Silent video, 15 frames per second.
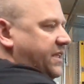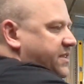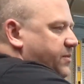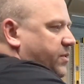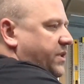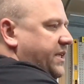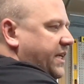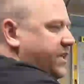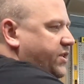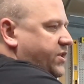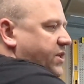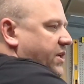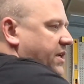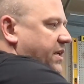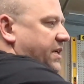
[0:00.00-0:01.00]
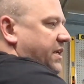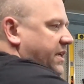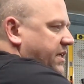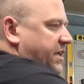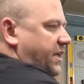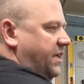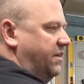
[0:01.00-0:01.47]
some more texture,
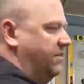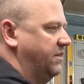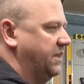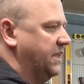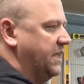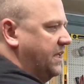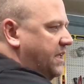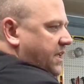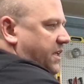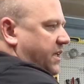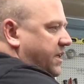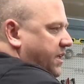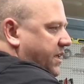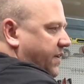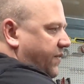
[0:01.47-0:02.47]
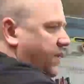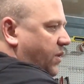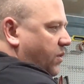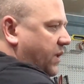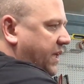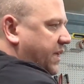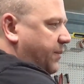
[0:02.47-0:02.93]
you know. If you
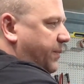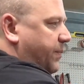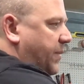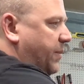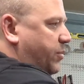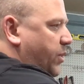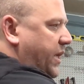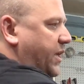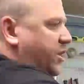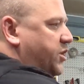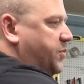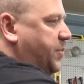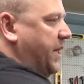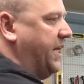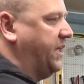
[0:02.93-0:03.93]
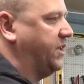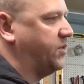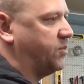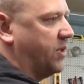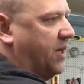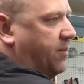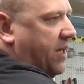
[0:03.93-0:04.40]
don't like a brighter spot, just
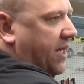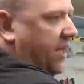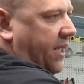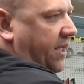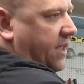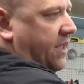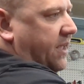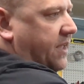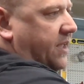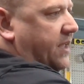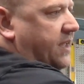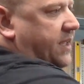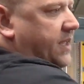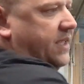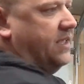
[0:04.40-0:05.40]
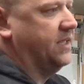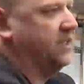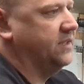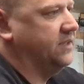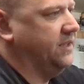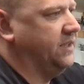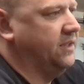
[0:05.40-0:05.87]
rub on it.
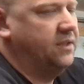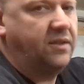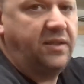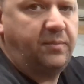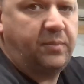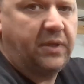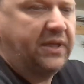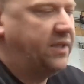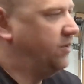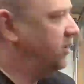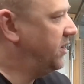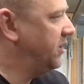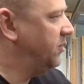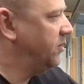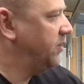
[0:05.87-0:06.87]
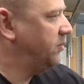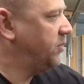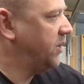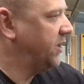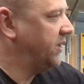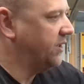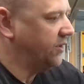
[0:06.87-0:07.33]
Hey, I already
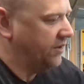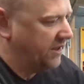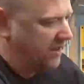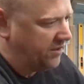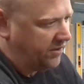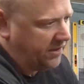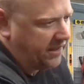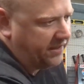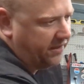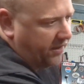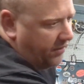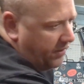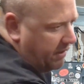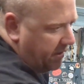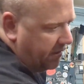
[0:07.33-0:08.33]
brought that down and that down.